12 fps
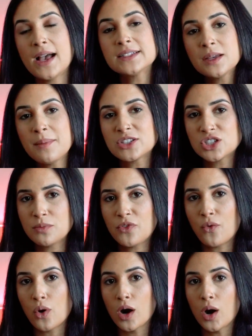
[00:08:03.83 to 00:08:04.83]
As I mentioned
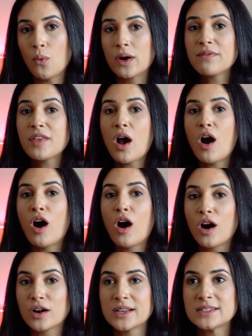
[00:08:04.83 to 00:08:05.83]
before, one of the
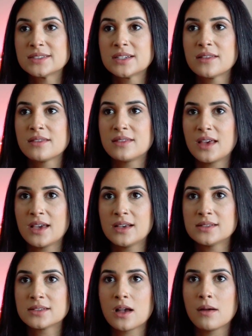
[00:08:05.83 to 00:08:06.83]
hardest
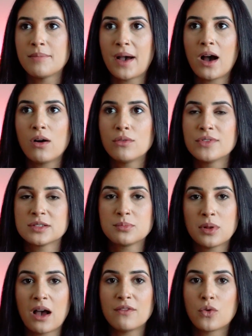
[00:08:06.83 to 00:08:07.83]
things about this
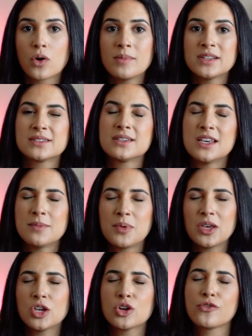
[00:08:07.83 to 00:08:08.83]
platform is
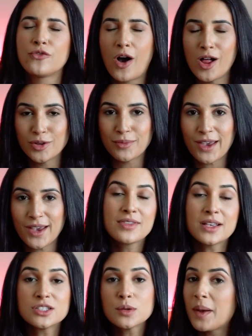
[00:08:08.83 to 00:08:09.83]
keeping your following
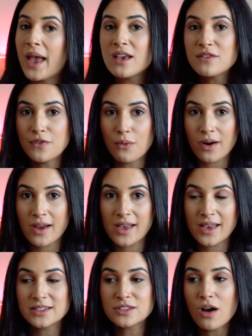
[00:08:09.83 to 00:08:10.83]
because they're paying for
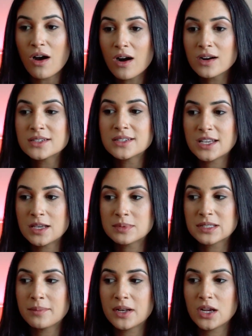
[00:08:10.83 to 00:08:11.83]
it. It's hard to keep
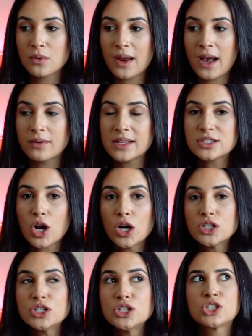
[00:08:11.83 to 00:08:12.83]
somebody around. It's
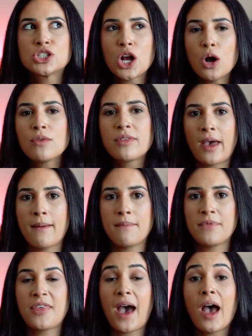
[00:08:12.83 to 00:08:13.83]
hard to show
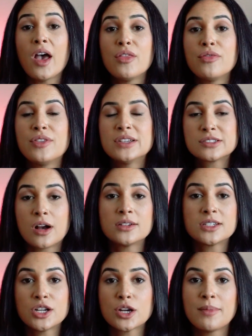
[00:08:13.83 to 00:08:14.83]
them that this
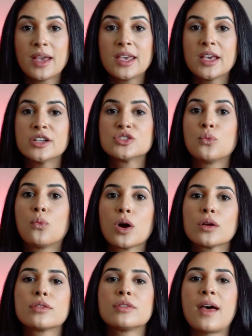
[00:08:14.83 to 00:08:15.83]
content you're making is
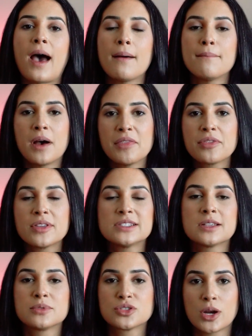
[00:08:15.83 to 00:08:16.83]
worth that monthly
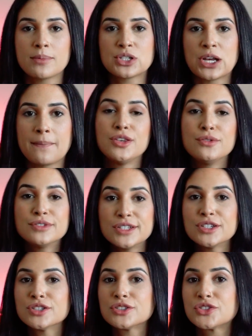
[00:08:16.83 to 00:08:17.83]
subscription.
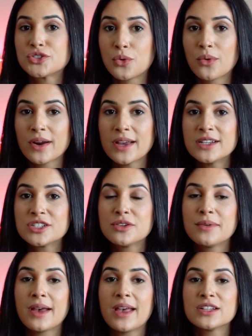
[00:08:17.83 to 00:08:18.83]
Using your story
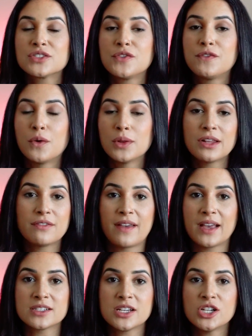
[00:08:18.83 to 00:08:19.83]
to its full
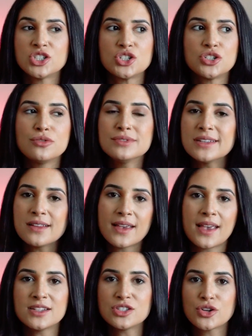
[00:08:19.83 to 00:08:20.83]
advantage, use it
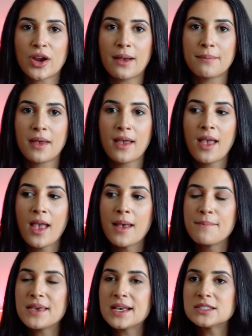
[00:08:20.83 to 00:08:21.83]
like Instagram,
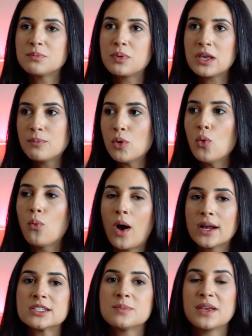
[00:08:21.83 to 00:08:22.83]
because people
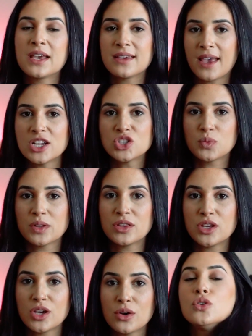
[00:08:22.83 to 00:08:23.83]
want to be engaged
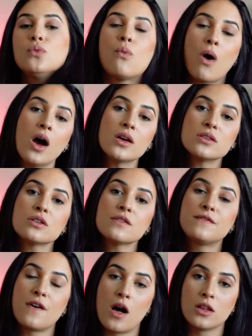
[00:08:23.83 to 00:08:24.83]
with you. You want your
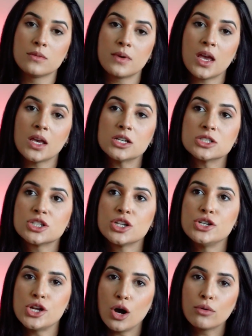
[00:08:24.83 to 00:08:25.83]
following to
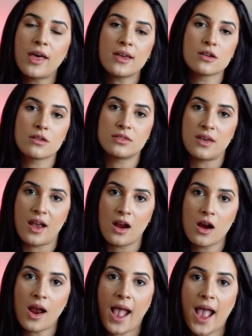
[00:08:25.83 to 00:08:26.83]
know that you're
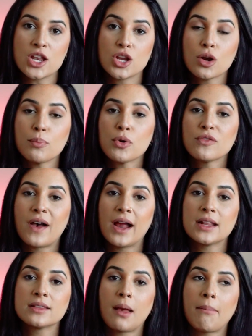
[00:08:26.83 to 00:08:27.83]
there and you're
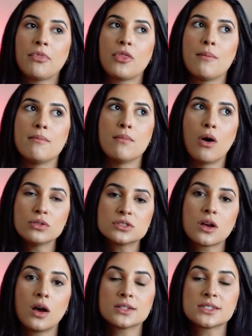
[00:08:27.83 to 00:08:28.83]
providing them the
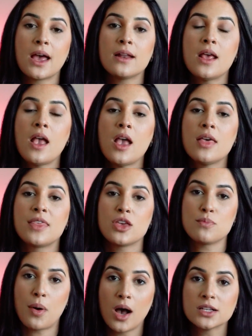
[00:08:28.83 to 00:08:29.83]
most content that
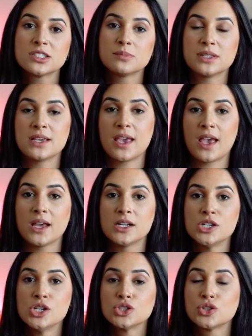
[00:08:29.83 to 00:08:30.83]
you possibly
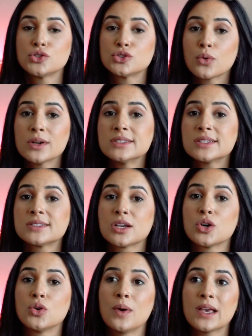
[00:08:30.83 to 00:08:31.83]
can. So stories is
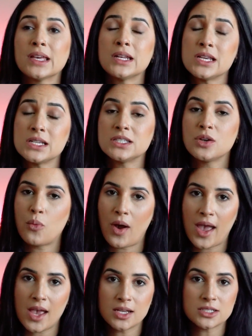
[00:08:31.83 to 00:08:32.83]
a quick and easy
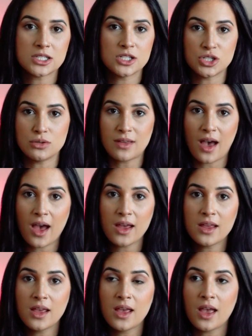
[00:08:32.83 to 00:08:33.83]
way to do
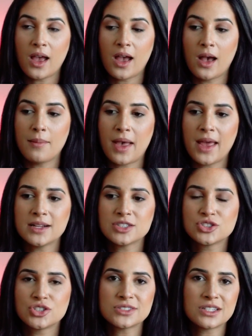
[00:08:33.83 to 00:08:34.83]
that. And
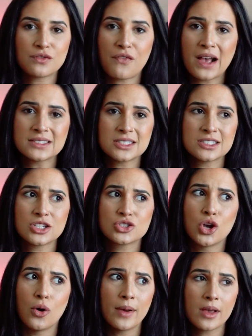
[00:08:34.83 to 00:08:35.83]
it's just as fast as
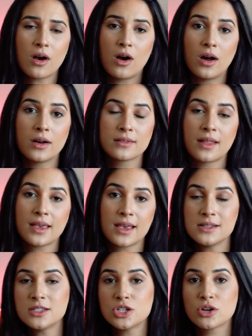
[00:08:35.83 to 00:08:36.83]
just going on like
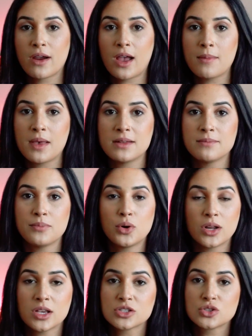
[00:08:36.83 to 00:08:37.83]
Instagram and
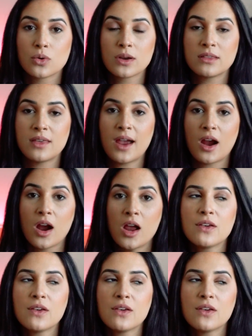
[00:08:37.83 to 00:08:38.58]
putting a story there.